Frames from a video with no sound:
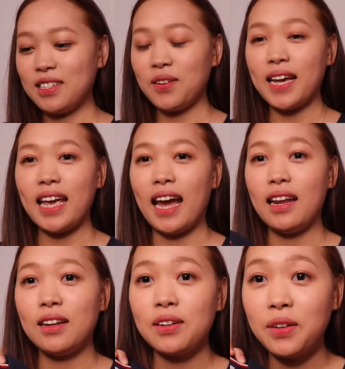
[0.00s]
So,
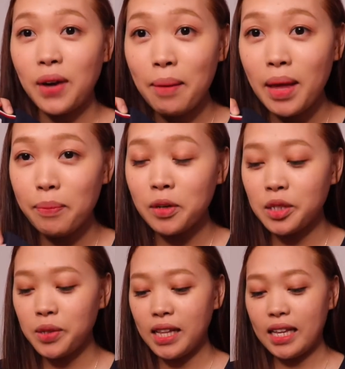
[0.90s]
ayan. Grab the
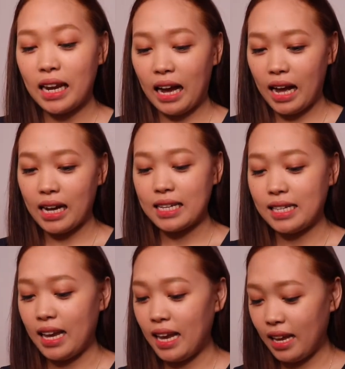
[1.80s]
opportunity na nga
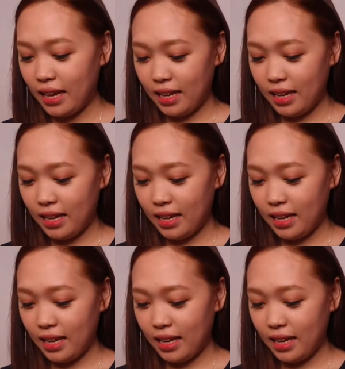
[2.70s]
kasi.